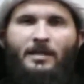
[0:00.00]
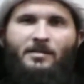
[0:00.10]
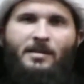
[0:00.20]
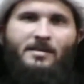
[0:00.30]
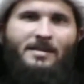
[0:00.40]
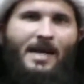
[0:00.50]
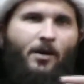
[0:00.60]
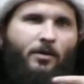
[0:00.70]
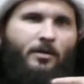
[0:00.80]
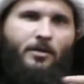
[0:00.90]
It says
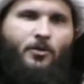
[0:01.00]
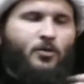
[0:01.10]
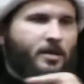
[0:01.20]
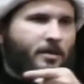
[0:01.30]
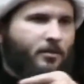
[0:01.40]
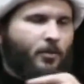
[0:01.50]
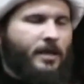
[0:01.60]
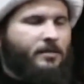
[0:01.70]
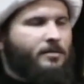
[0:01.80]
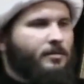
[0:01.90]
south, you take the
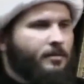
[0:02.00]
right.